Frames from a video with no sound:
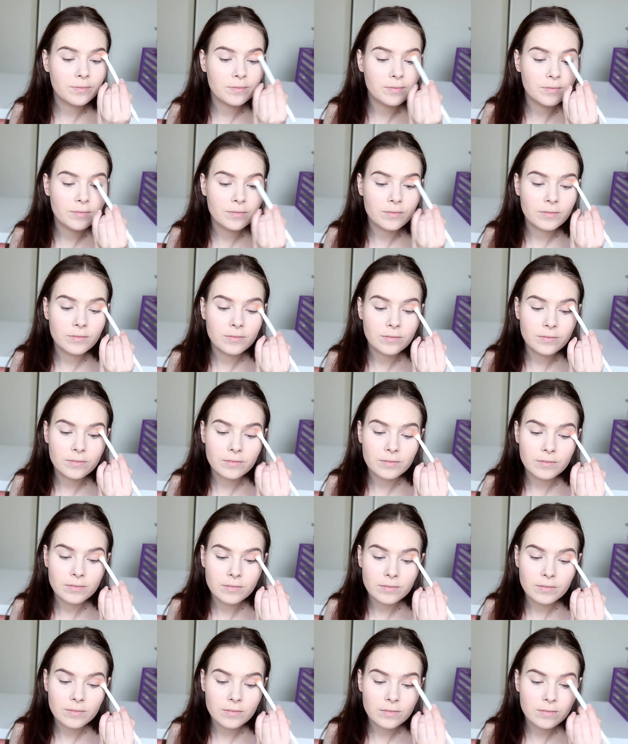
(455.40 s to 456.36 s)

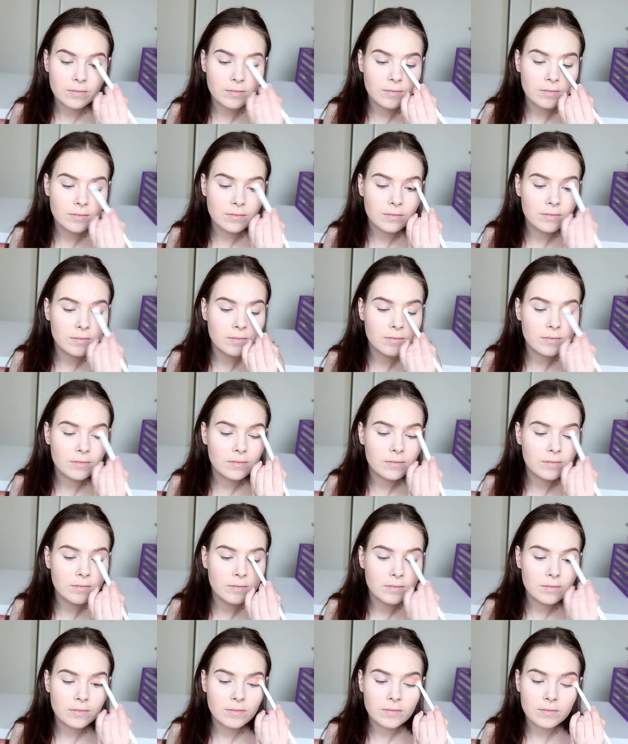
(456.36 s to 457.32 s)

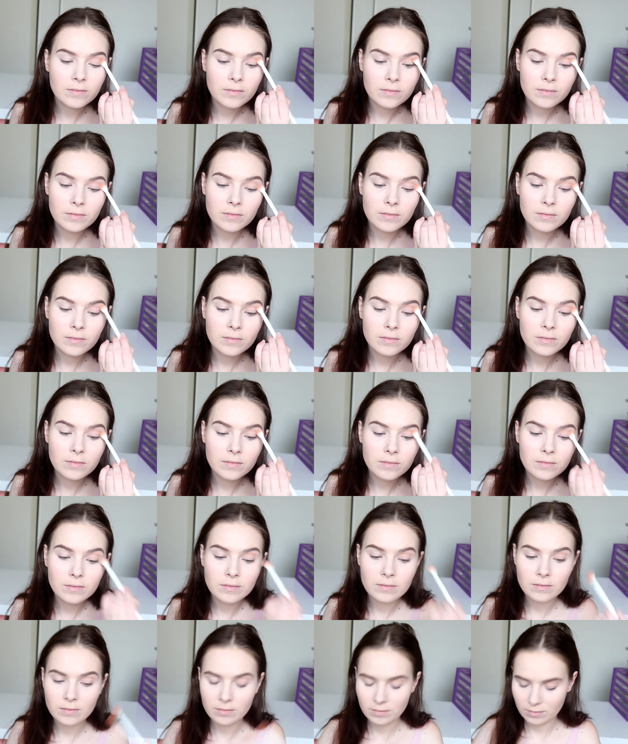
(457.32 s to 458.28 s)

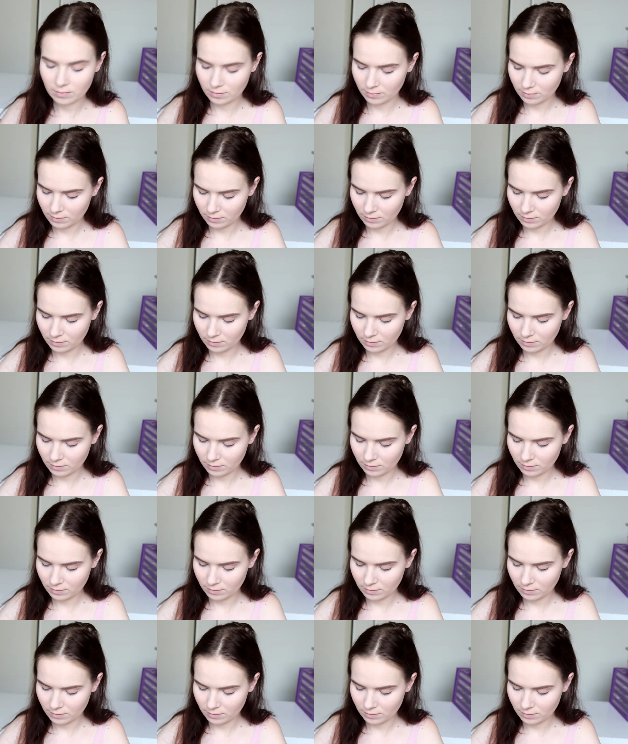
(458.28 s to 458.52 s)
(silence)